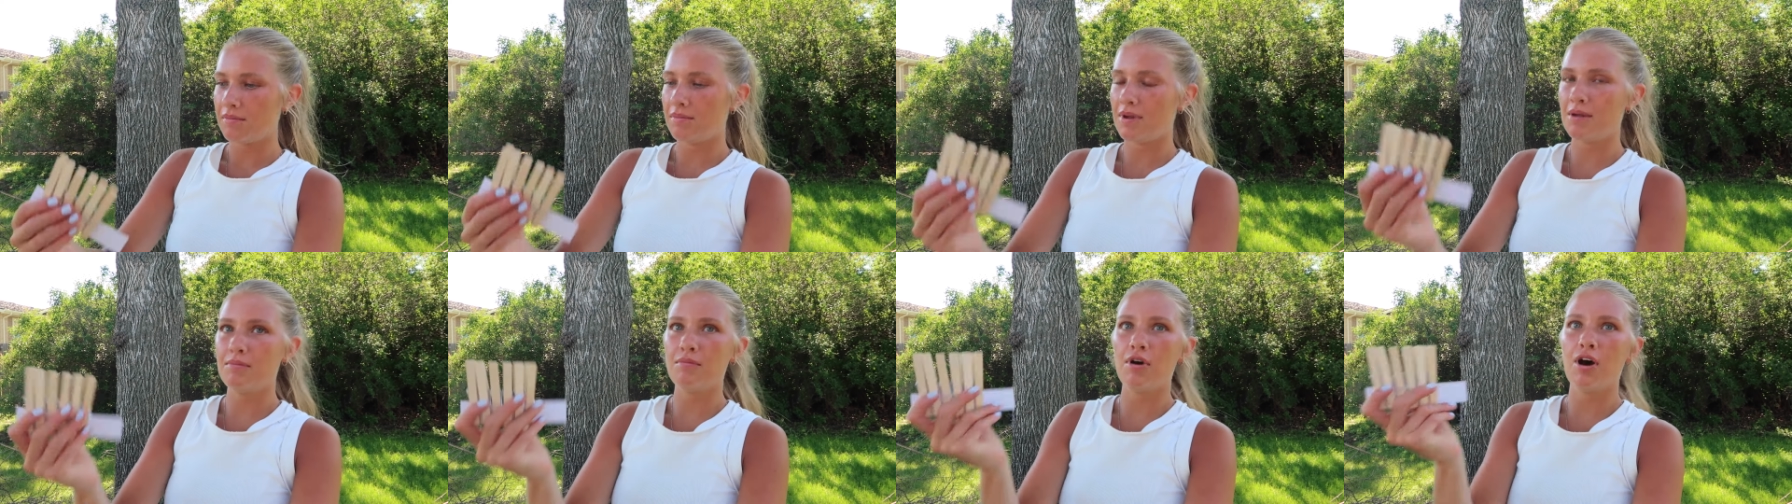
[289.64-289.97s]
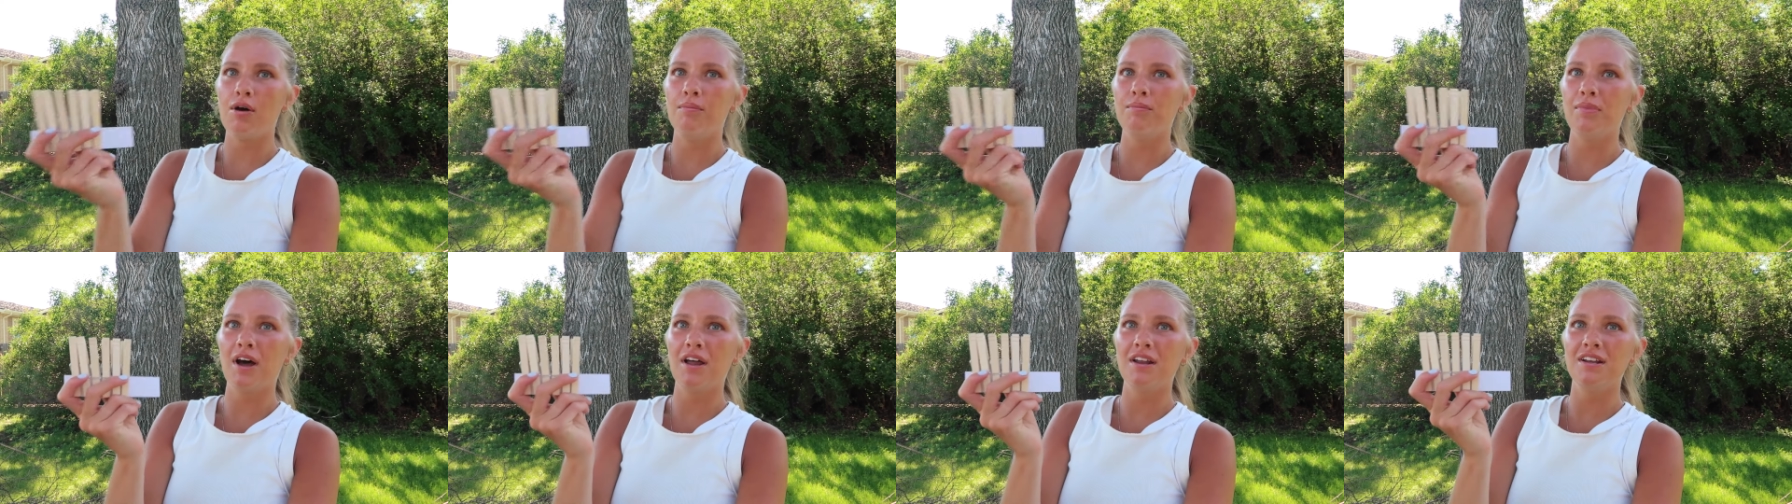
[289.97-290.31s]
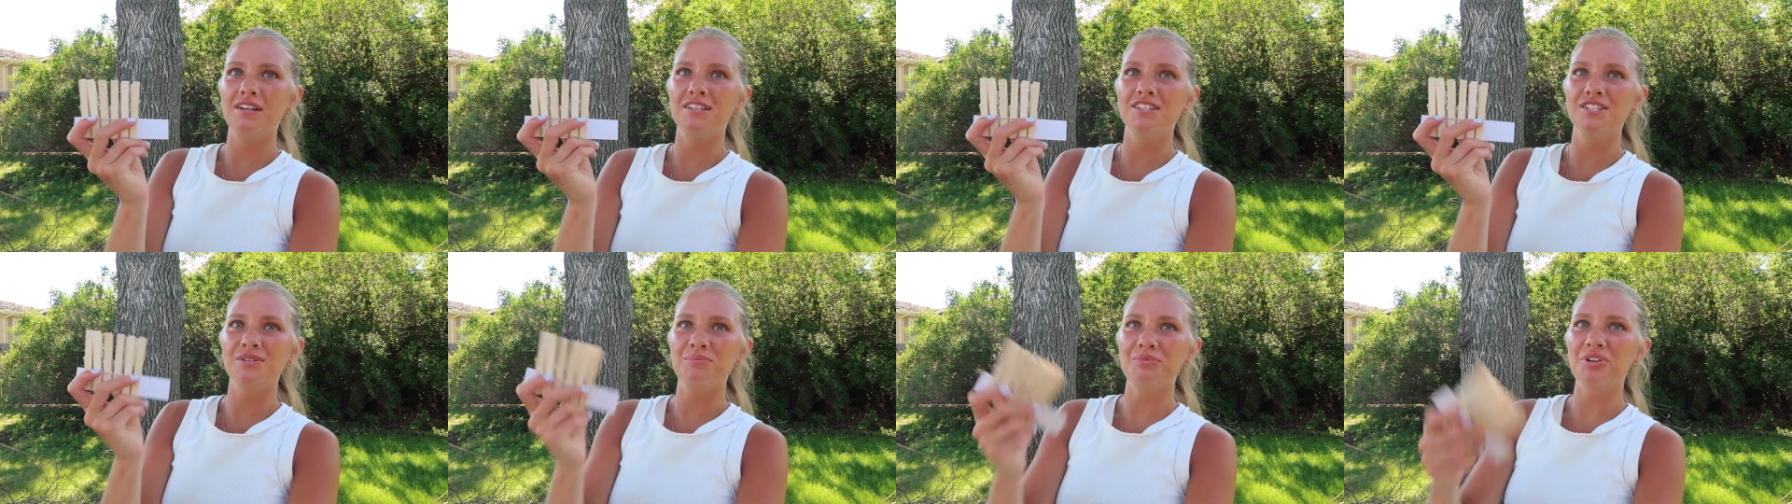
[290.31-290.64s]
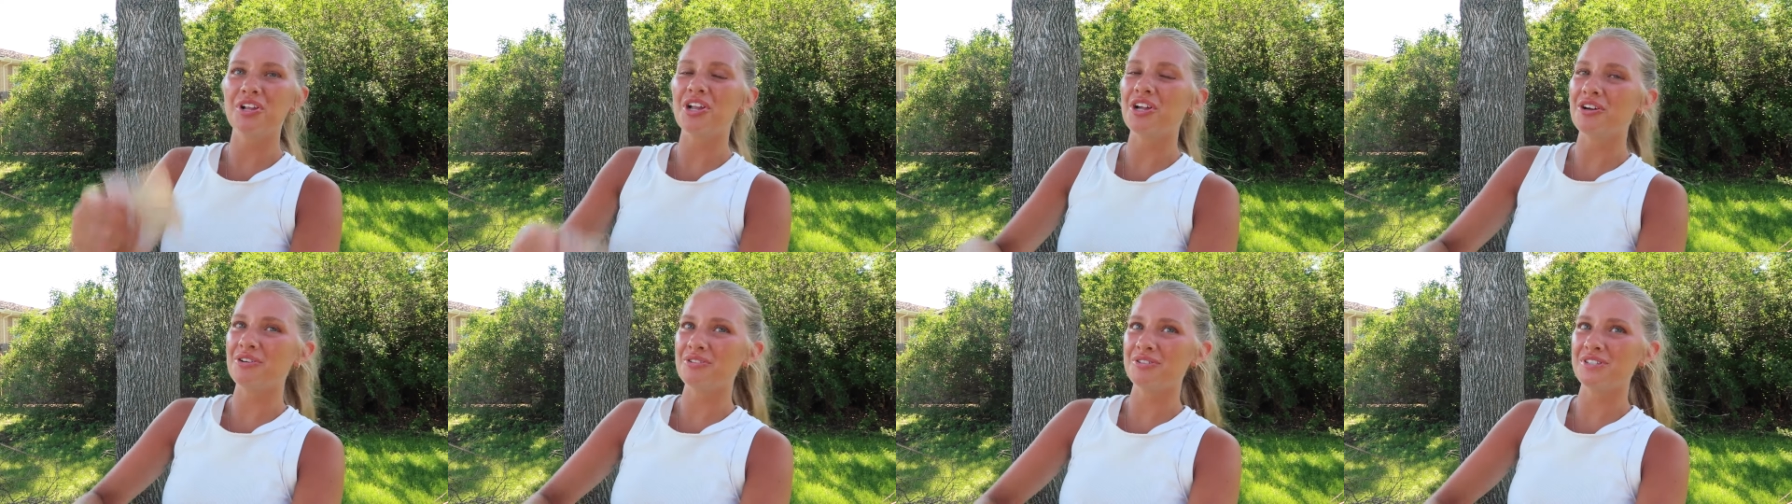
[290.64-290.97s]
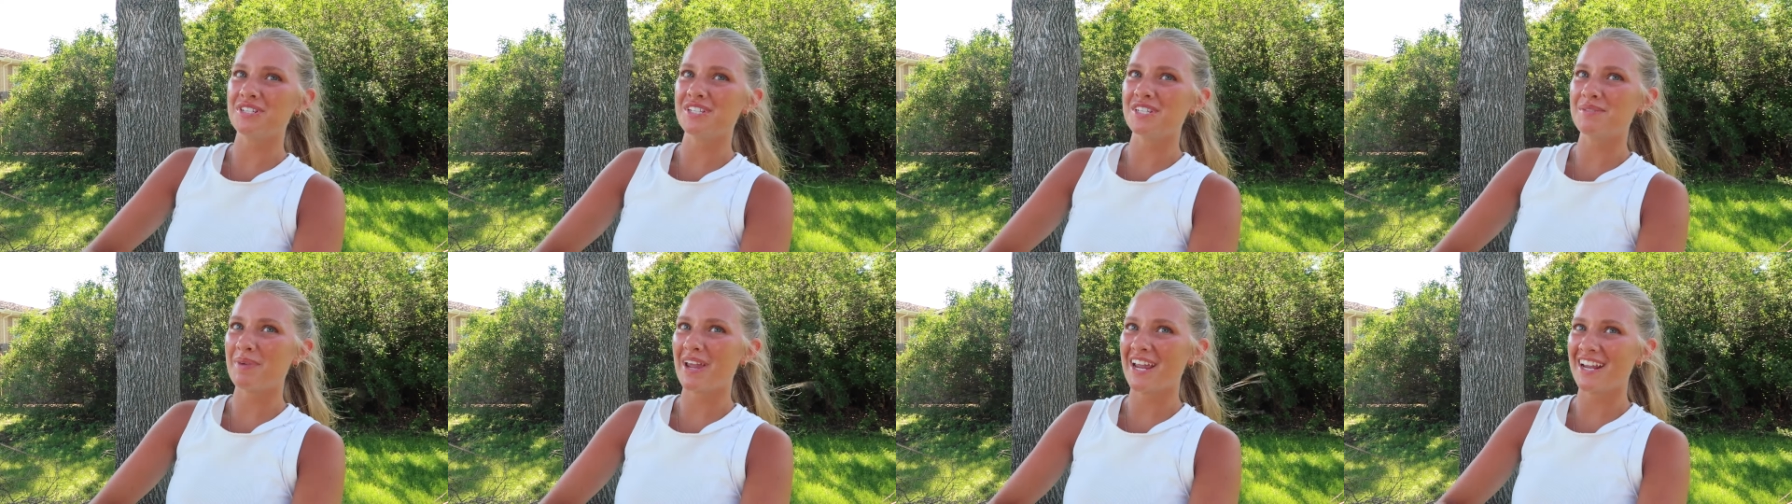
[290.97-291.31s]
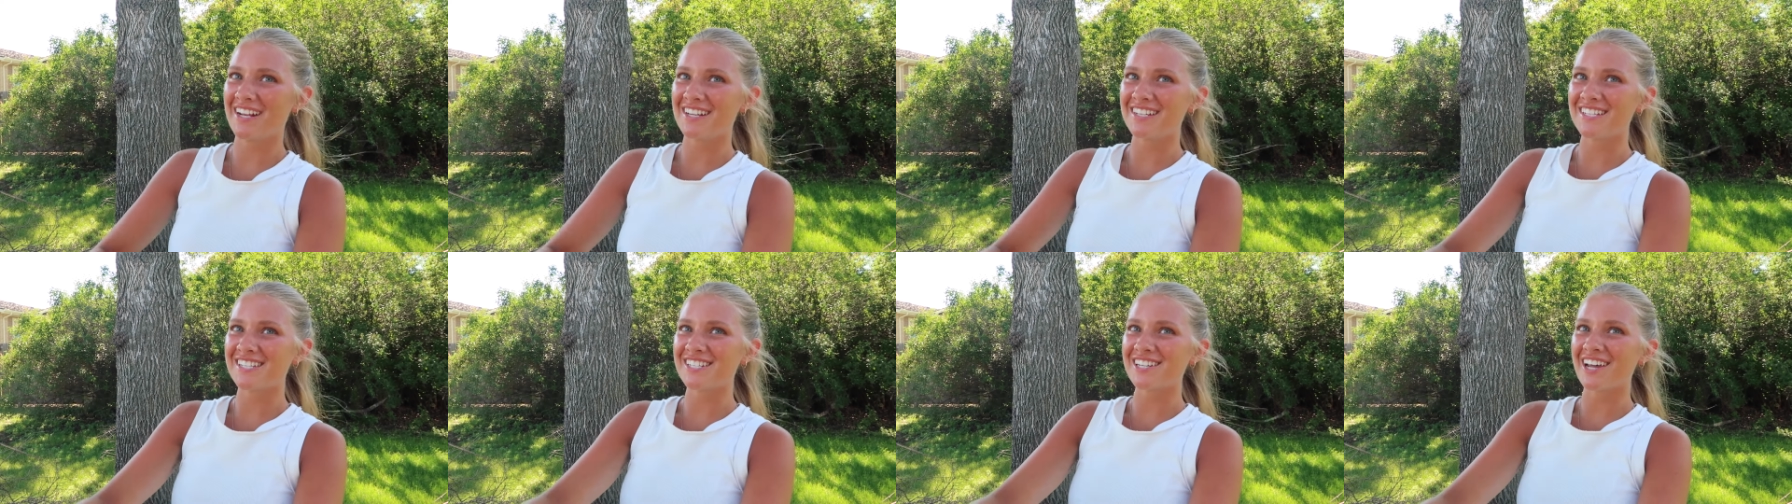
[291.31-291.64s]
my mom bought some clothes
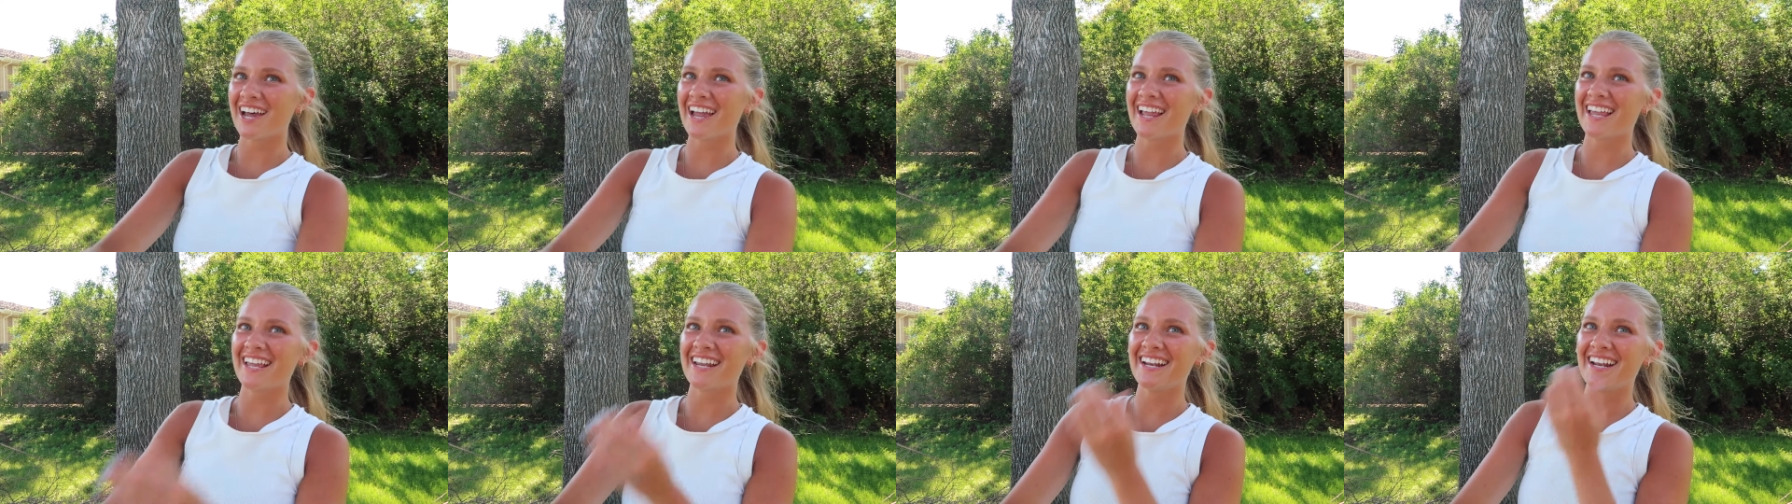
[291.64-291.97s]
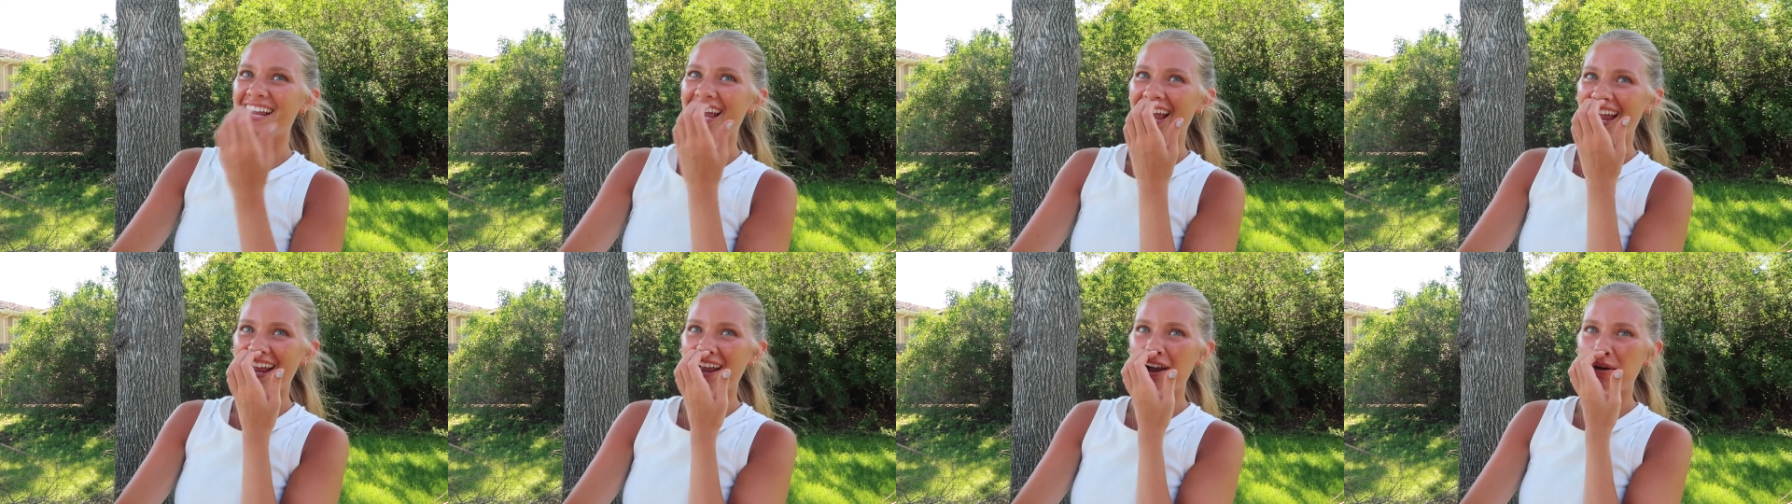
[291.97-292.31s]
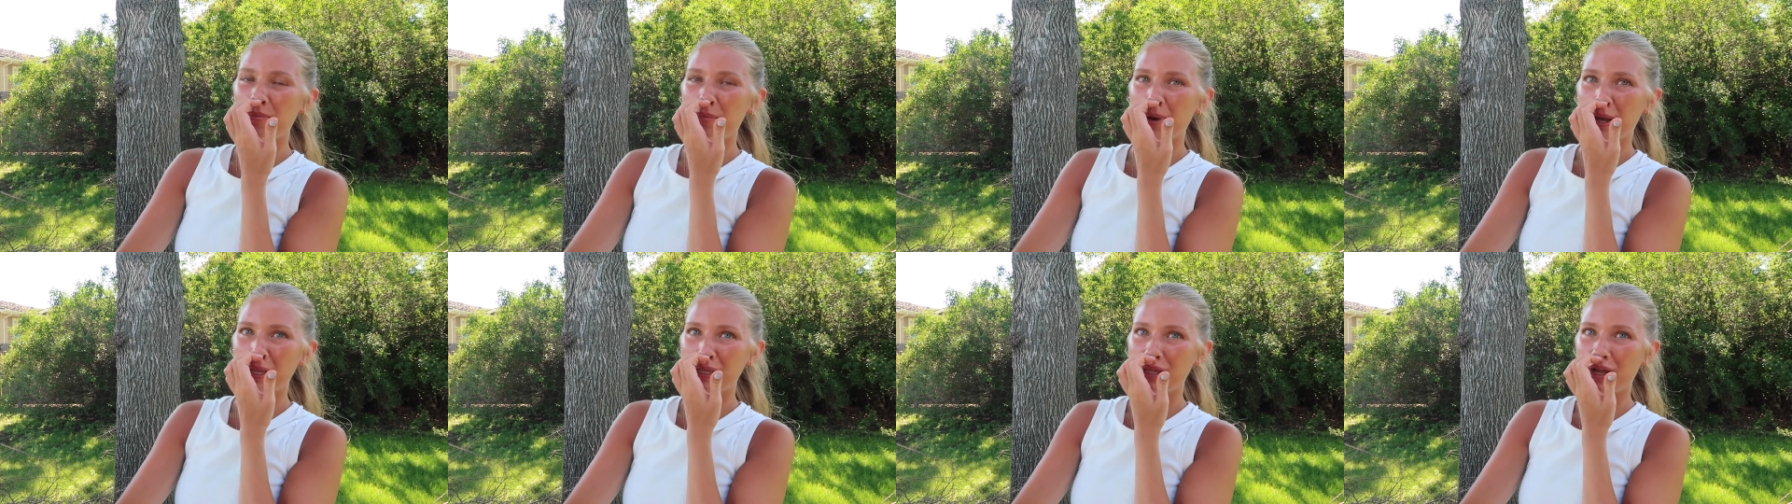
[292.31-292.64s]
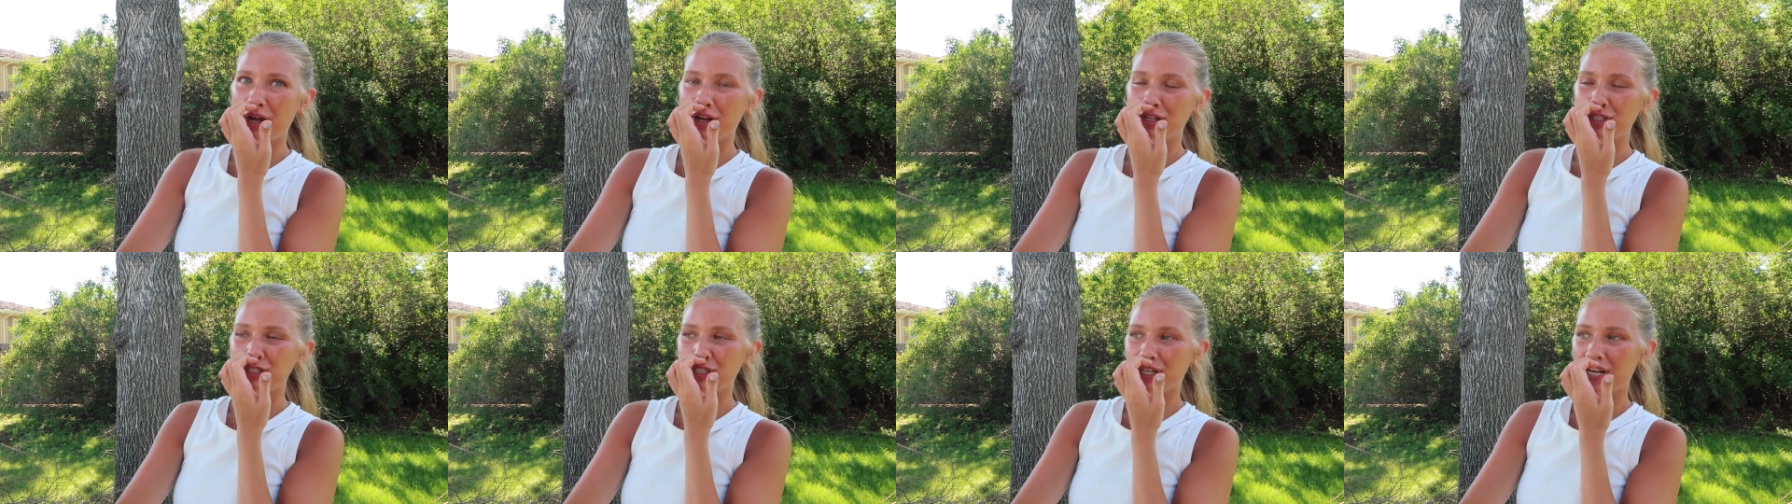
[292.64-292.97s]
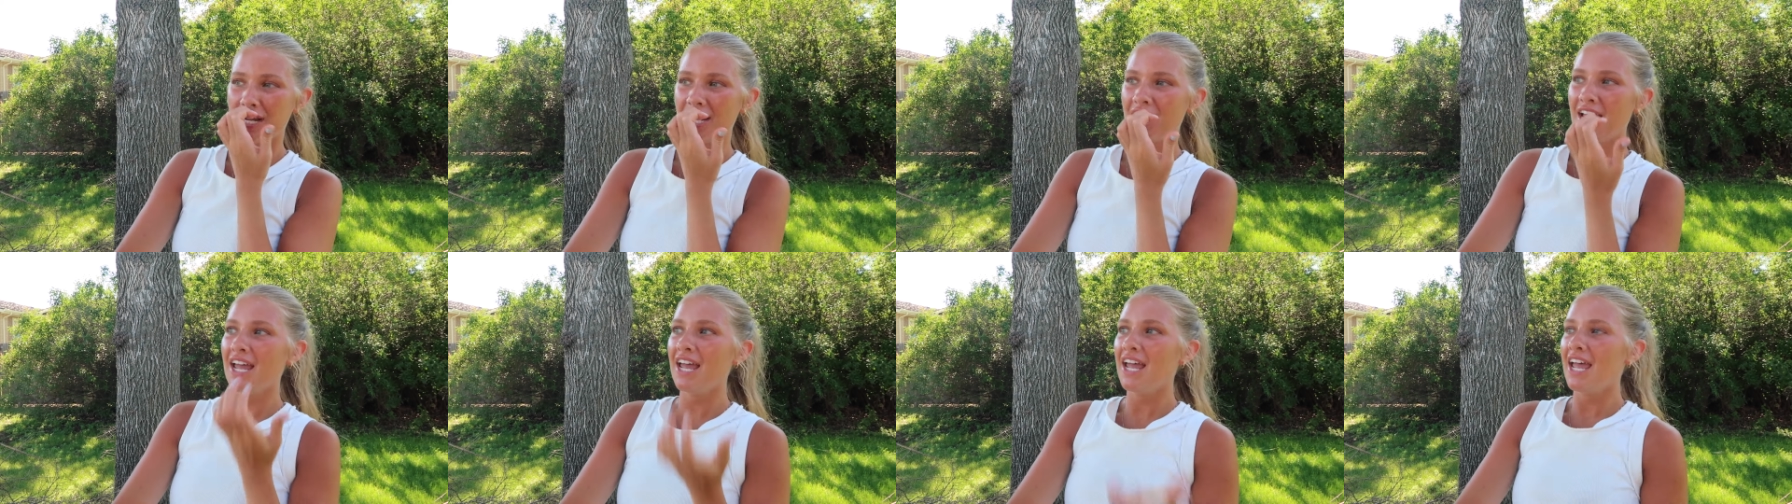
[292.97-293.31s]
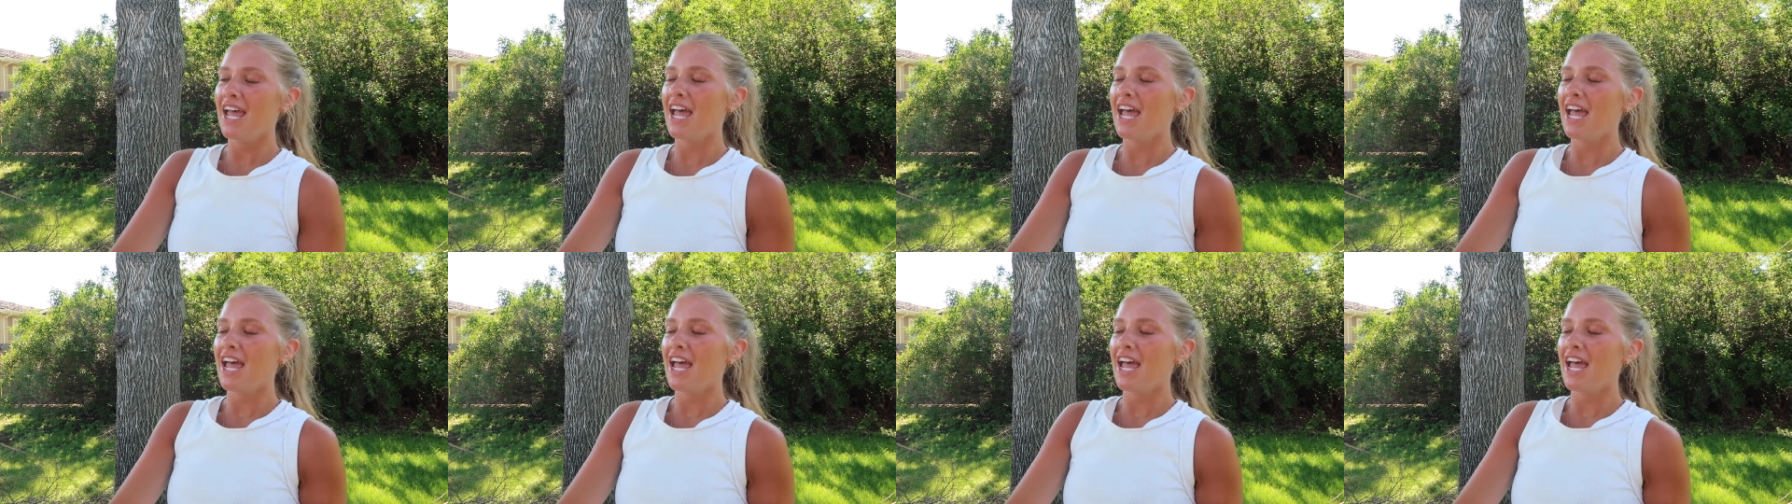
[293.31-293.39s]
pins so I can hang up my laundry.